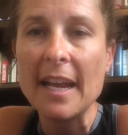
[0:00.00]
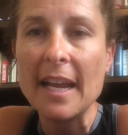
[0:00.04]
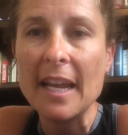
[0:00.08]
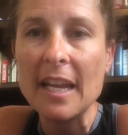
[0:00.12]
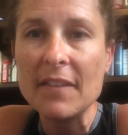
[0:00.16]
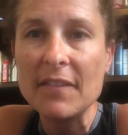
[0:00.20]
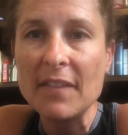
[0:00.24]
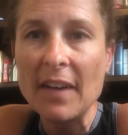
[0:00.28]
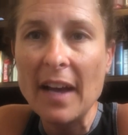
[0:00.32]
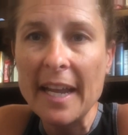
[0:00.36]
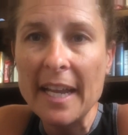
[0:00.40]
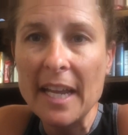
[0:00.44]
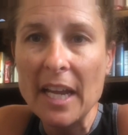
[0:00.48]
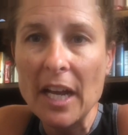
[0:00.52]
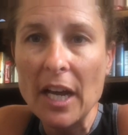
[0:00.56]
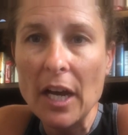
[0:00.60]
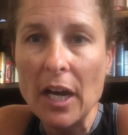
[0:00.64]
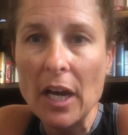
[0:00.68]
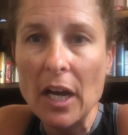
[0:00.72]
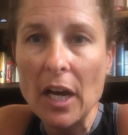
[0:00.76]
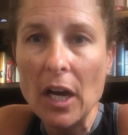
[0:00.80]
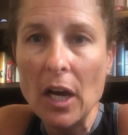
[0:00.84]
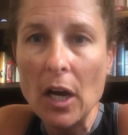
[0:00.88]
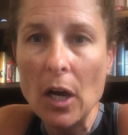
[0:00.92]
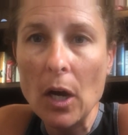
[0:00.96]
if I
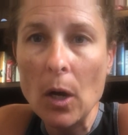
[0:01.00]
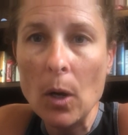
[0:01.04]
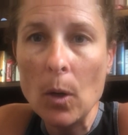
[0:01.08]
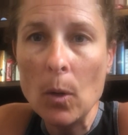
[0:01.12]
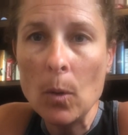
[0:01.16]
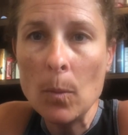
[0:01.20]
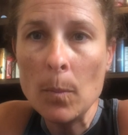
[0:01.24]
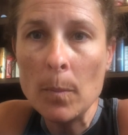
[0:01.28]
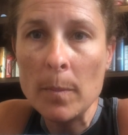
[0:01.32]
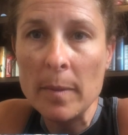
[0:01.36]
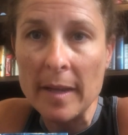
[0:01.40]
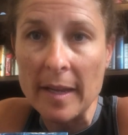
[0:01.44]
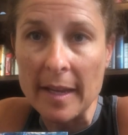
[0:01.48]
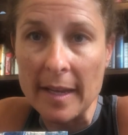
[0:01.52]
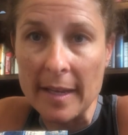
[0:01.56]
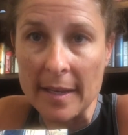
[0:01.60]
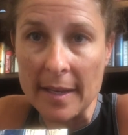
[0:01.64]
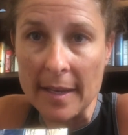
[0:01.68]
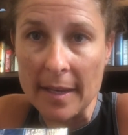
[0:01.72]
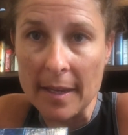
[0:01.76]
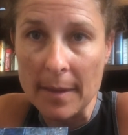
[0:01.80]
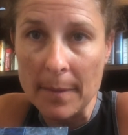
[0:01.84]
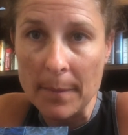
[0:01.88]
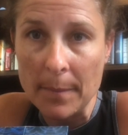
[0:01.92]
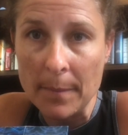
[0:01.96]

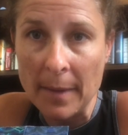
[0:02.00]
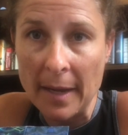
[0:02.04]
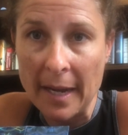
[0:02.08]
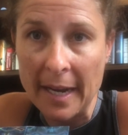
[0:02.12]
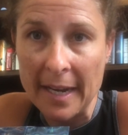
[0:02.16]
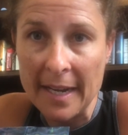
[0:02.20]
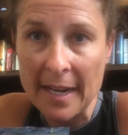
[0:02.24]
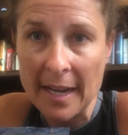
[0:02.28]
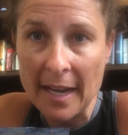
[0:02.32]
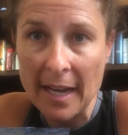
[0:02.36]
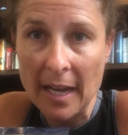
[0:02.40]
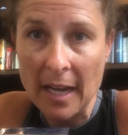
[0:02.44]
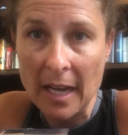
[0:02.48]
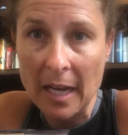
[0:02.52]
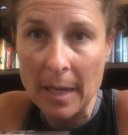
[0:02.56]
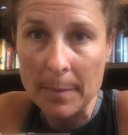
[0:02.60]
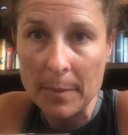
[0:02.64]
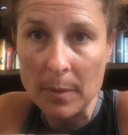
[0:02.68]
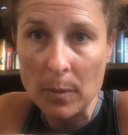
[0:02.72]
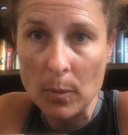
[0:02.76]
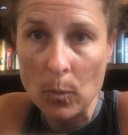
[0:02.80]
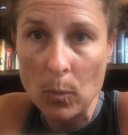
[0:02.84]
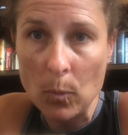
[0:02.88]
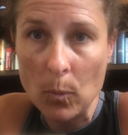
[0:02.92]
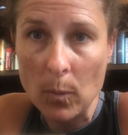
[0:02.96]
open mine
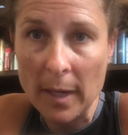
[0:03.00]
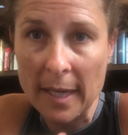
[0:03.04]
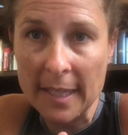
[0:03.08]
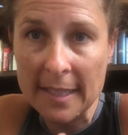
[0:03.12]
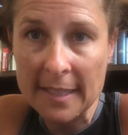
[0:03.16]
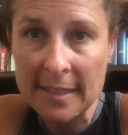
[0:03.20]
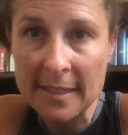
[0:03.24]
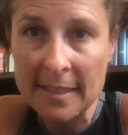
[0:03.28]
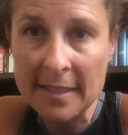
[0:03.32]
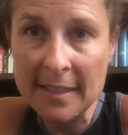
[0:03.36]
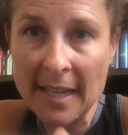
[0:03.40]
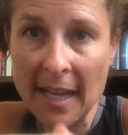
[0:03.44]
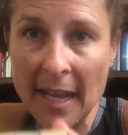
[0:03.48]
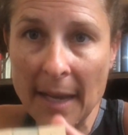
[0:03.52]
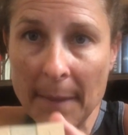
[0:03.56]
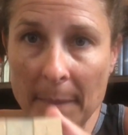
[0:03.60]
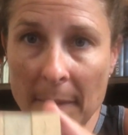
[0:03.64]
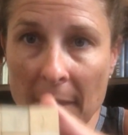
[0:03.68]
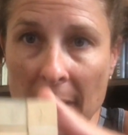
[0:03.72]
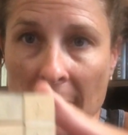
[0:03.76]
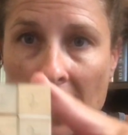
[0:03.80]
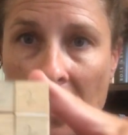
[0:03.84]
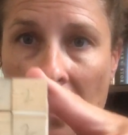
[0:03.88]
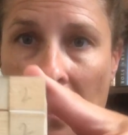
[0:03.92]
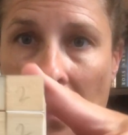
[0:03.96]
up one step,
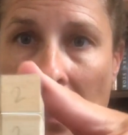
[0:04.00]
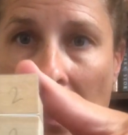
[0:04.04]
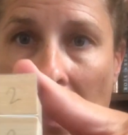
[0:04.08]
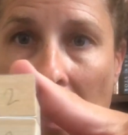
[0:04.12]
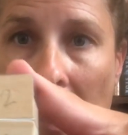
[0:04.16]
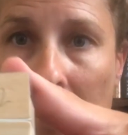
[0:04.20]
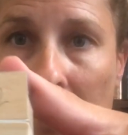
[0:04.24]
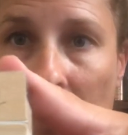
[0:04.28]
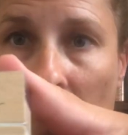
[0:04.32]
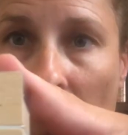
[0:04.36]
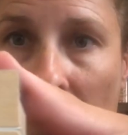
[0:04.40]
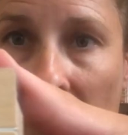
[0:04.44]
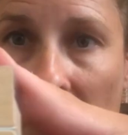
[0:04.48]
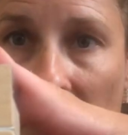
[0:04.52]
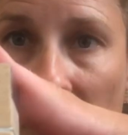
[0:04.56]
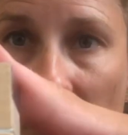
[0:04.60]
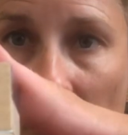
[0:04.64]
I'm going to